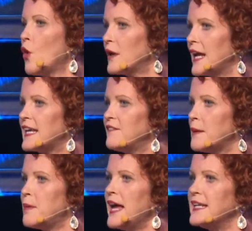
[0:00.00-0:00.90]
or will I give
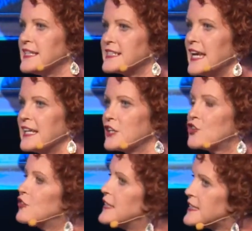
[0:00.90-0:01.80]
you a penny a day and
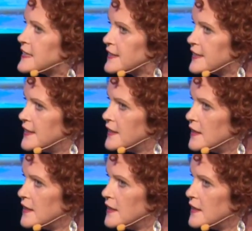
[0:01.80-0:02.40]
increase it?